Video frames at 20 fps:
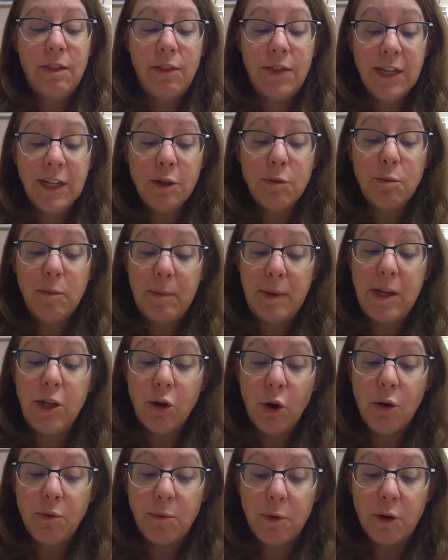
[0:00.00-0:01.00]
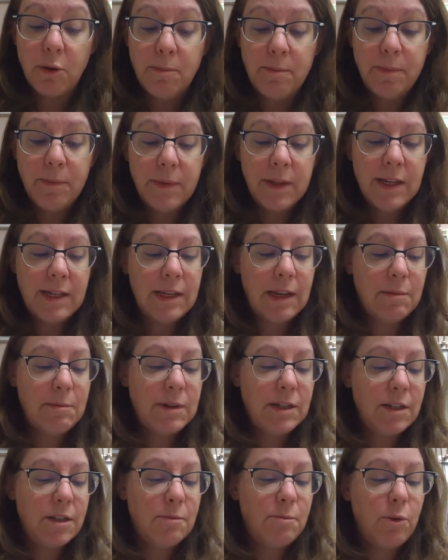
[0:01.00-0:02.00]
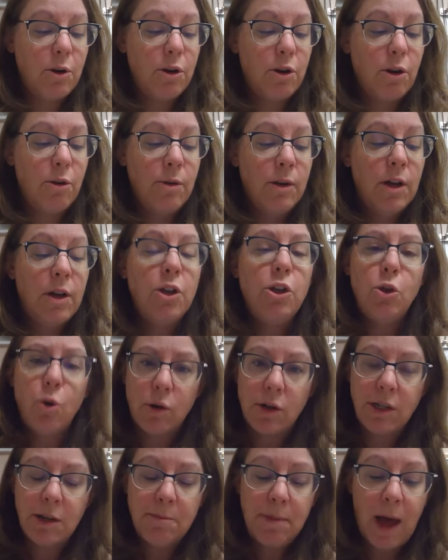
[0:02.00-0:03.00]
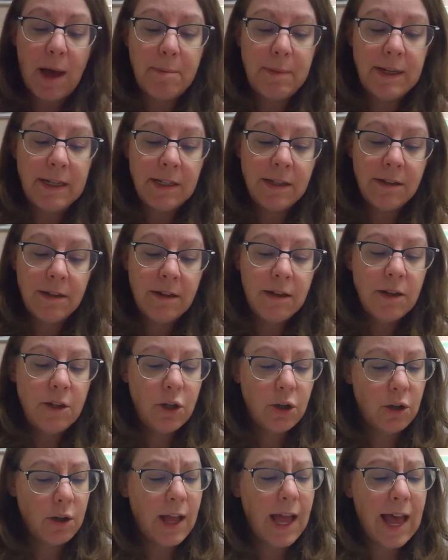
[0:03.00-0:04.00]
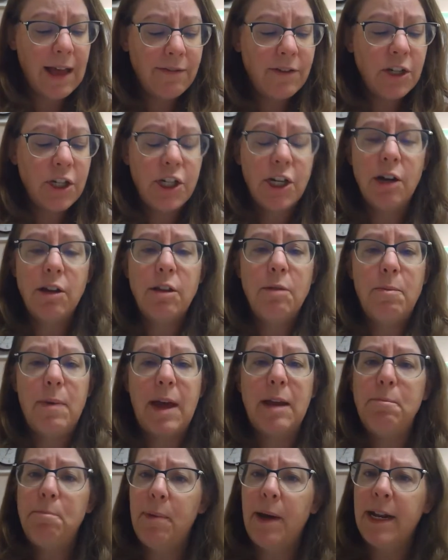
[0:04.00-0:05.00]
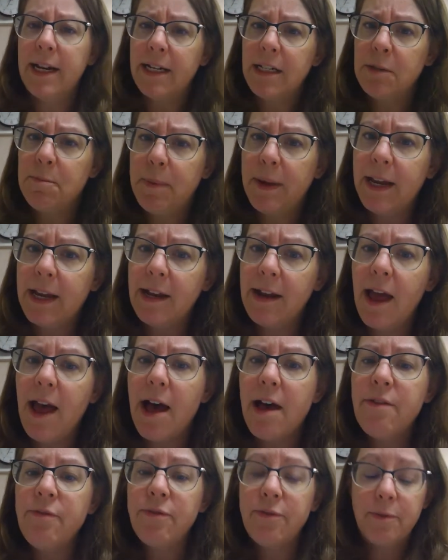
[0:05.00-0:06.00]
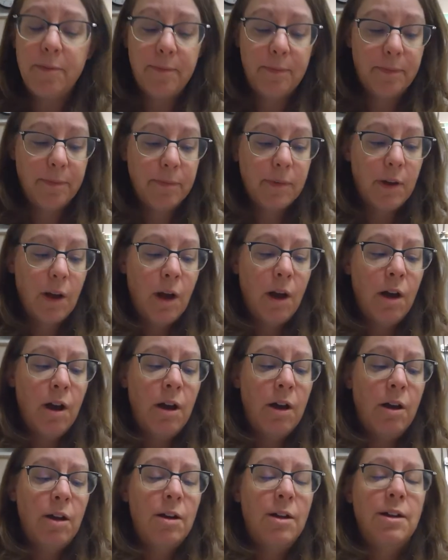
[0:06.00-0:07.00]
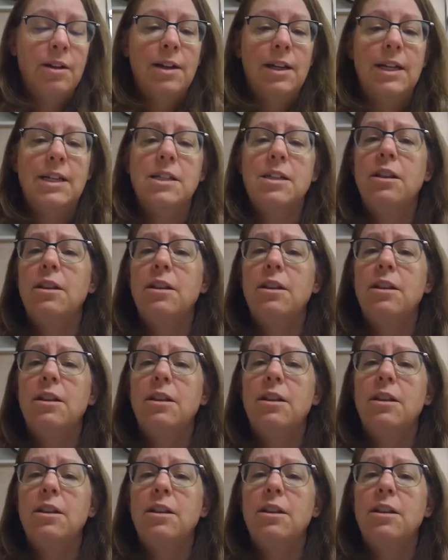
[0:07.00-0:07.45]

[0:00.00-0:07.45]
"This will be your room," said Mrs. Murdo. "Yours and Poppy's. You'll have to share the bed, but it's big enough." "It's